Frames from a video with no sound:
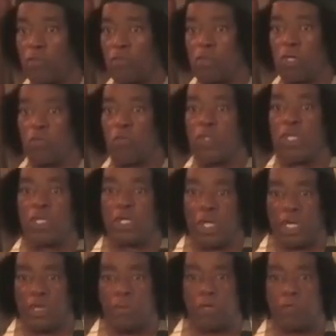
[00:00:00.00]
you can
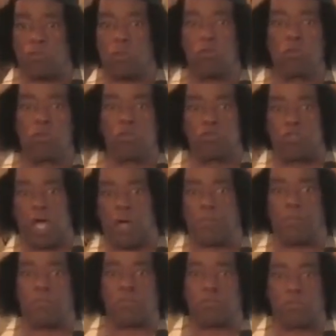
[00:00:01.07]
reclaim it, so you can
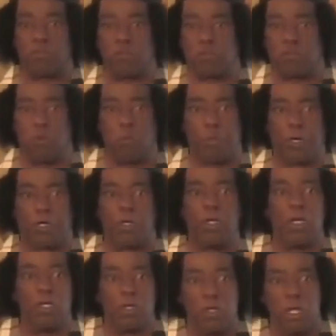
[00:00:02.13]
stop this stupid
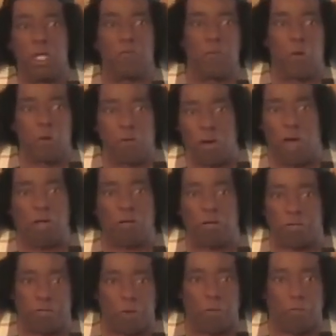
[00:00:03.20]
Negro
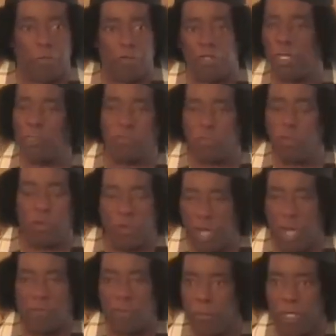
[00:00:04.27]
colored suffering that you don't
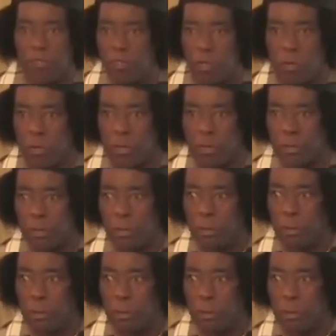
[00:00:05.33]
have to be doing.